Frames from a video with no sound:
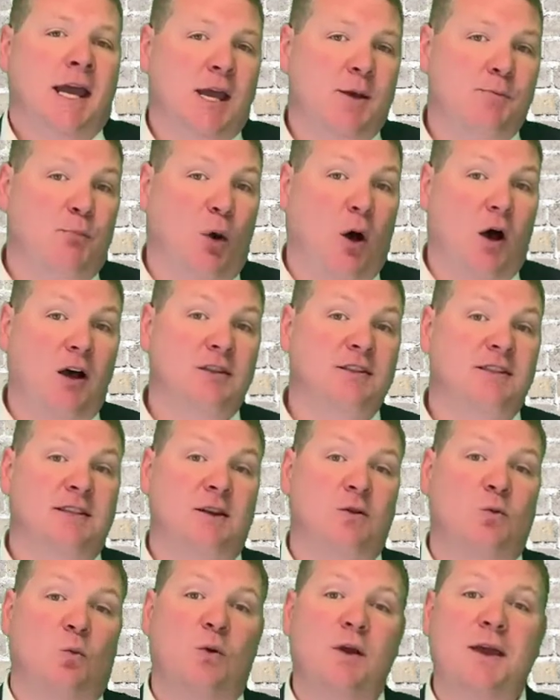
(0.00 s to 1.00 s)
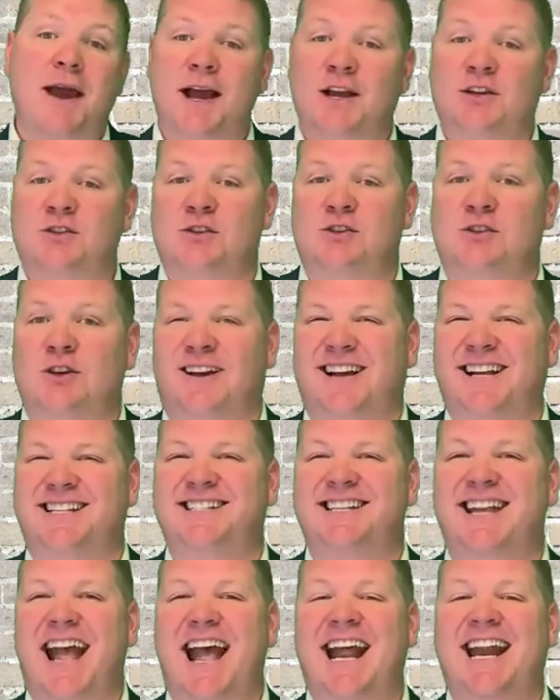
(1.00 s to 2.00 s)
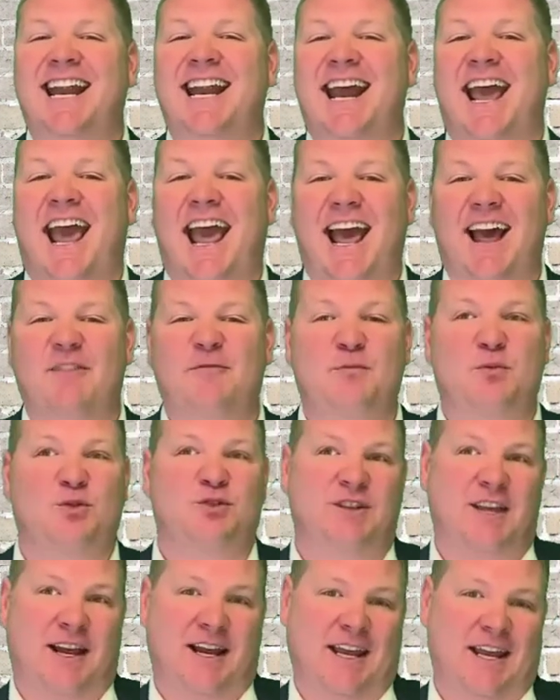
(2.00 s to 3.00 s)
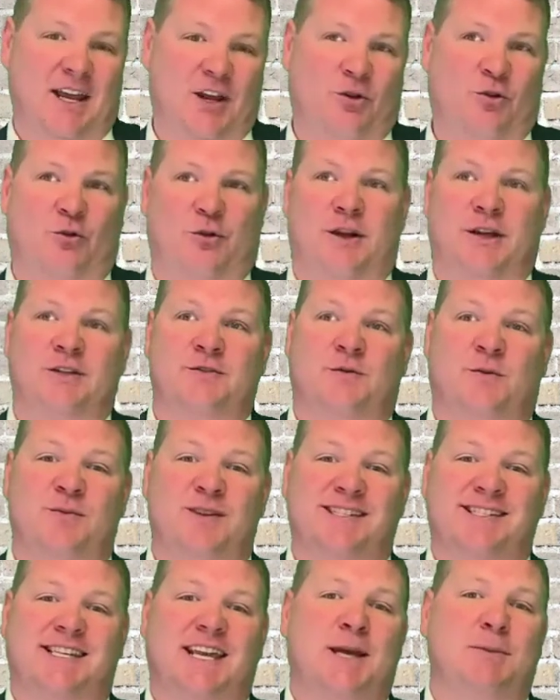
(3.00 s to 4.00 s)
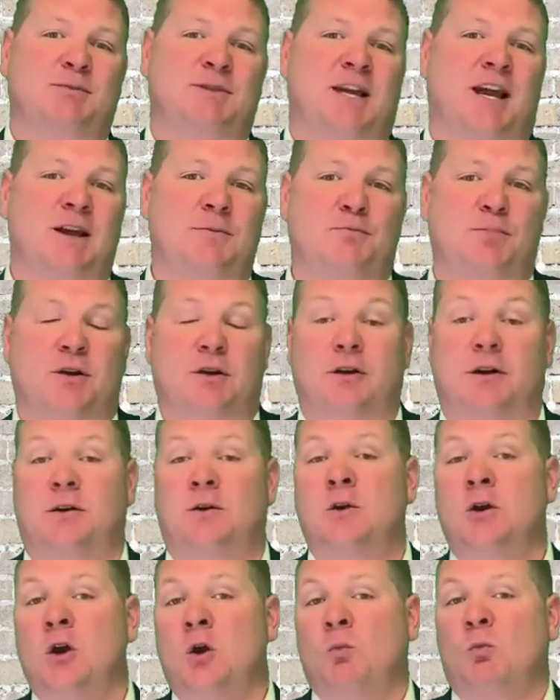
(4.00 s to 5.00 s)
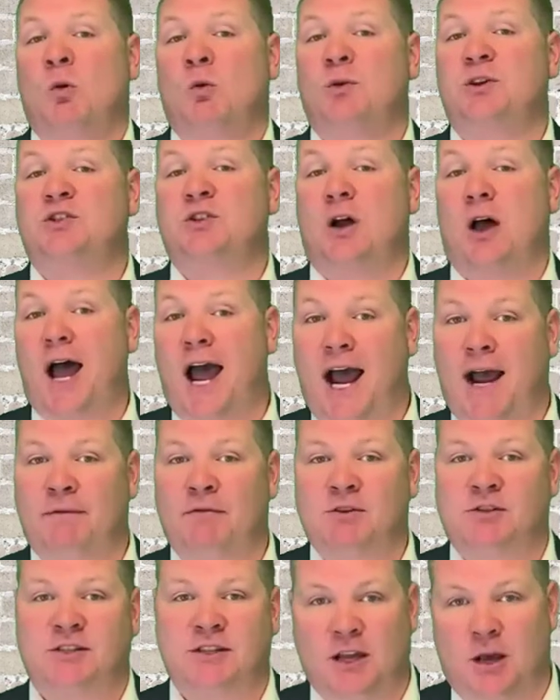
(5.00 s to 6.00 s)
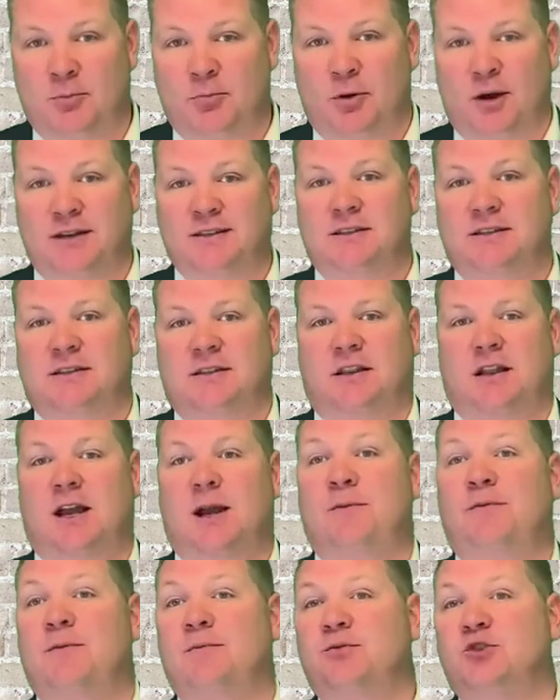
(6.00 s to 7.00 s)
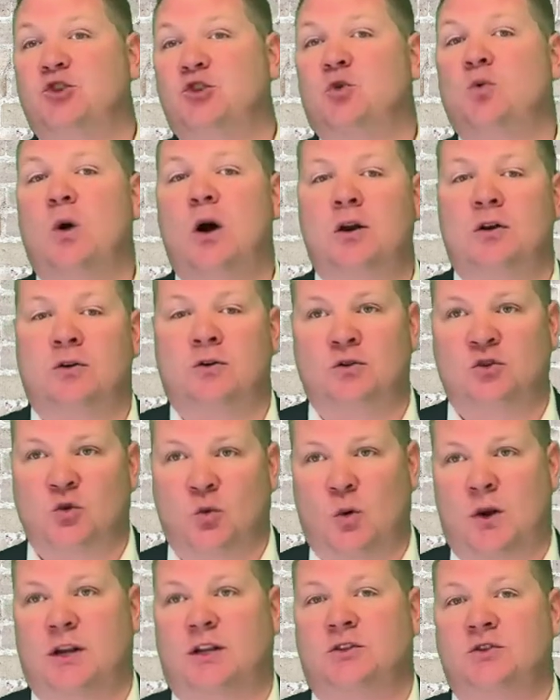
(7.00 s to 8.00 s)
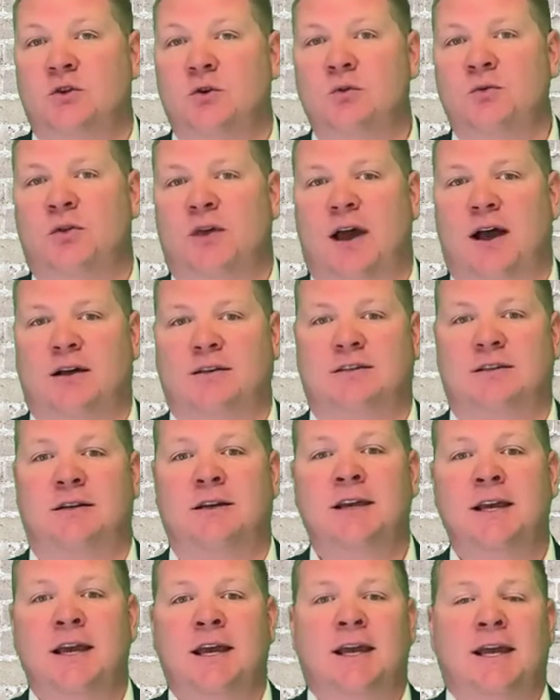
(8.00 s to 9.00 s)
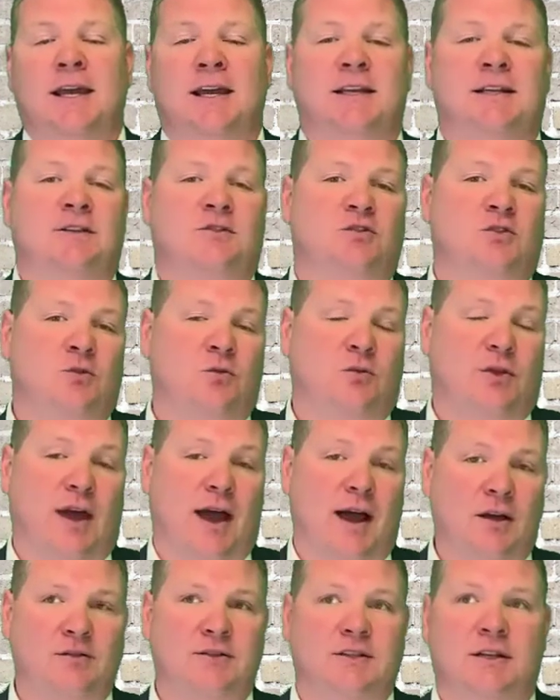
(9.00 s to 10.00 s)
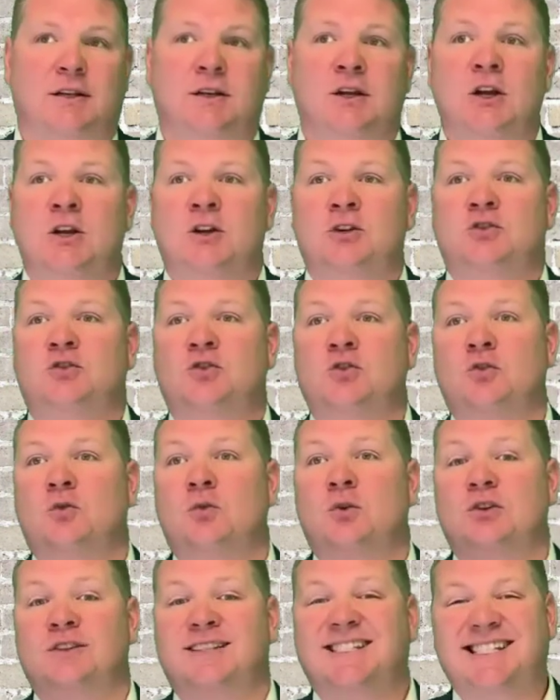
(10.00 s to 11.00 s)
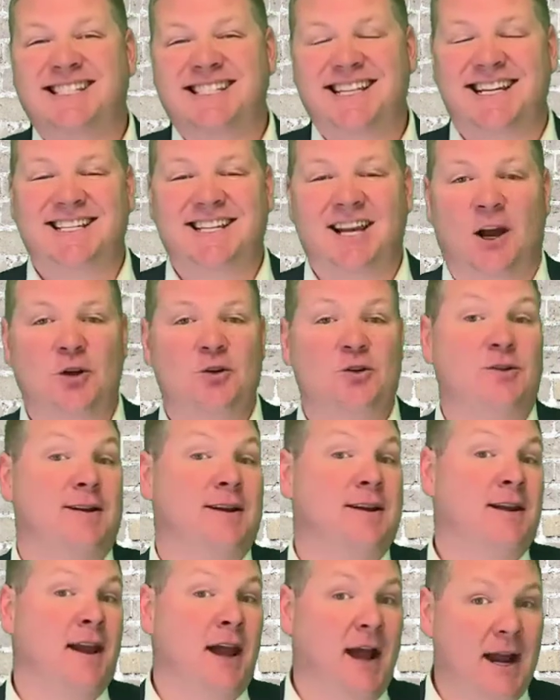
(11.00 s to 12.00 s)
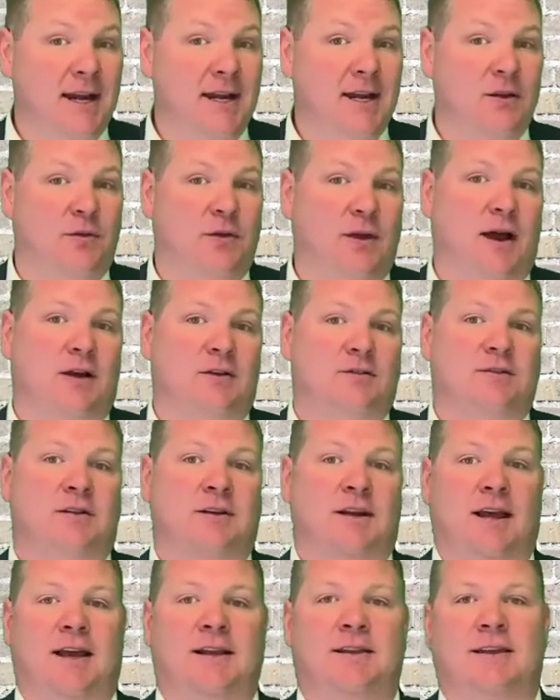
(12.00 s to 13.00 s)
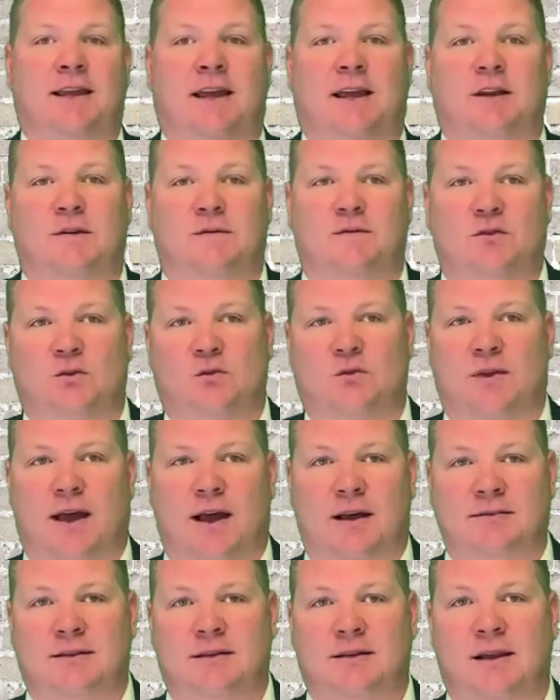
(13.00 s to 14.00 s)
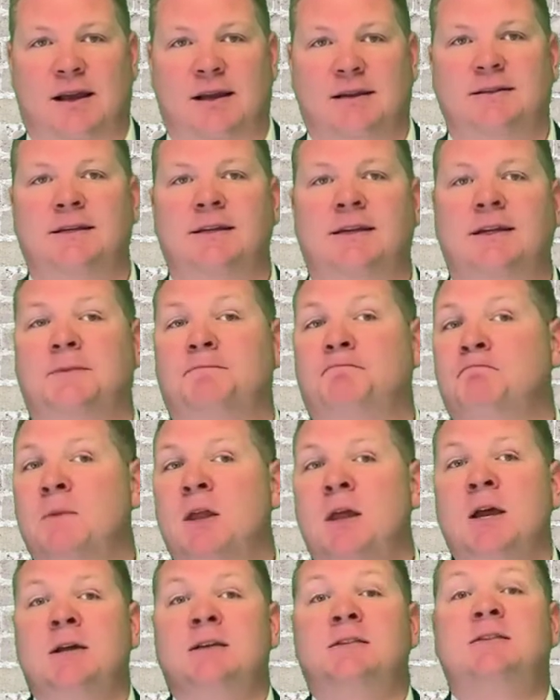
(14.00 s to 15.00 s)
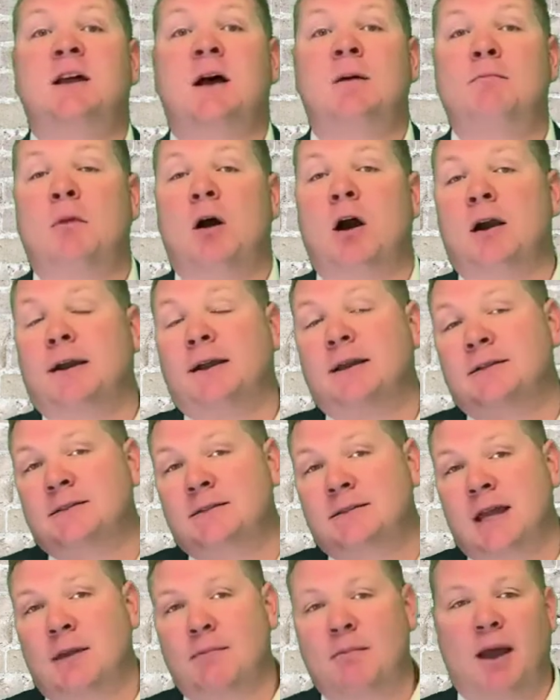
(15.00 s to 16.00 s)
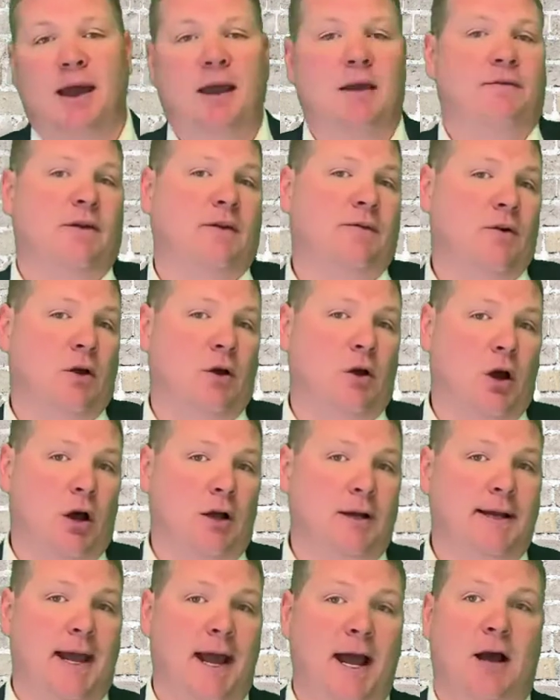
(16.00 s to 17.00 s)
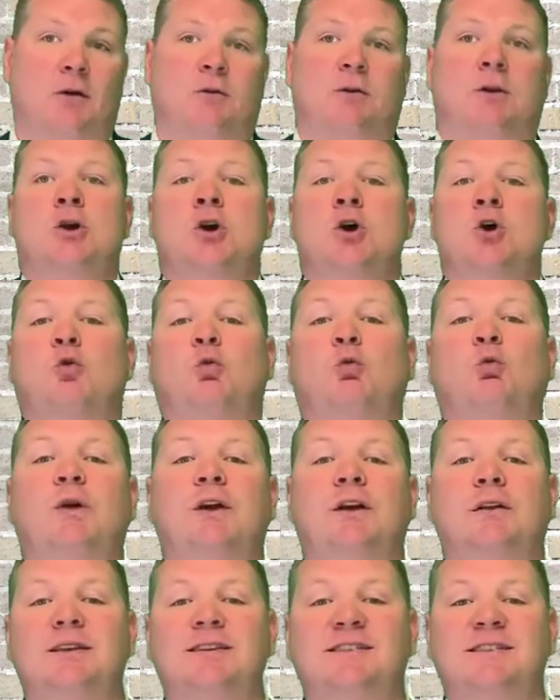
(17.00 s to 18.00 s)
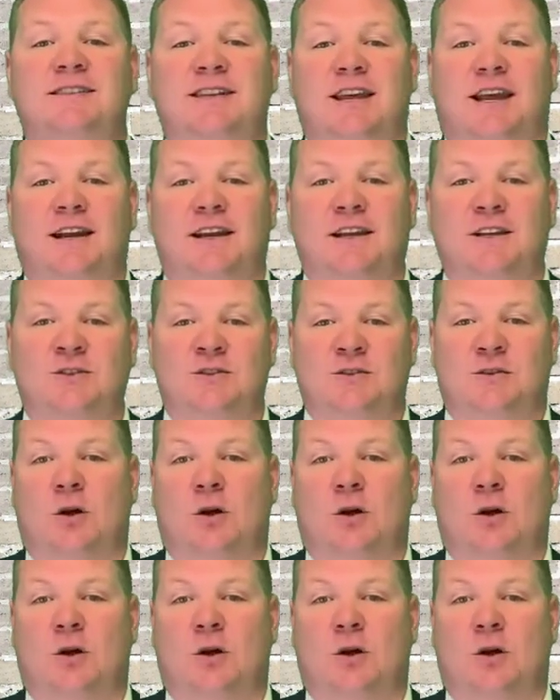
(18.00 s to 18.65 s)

in Boston, we actually saw a ten point five percent increase from the same time period where we saw average sale prices climb from two hundred twenty-two thousand dollars in two thousand to six hundred ninety thousand dollars at the end of two thousand nineteen. Some markets, they may have even gone down. Real estate is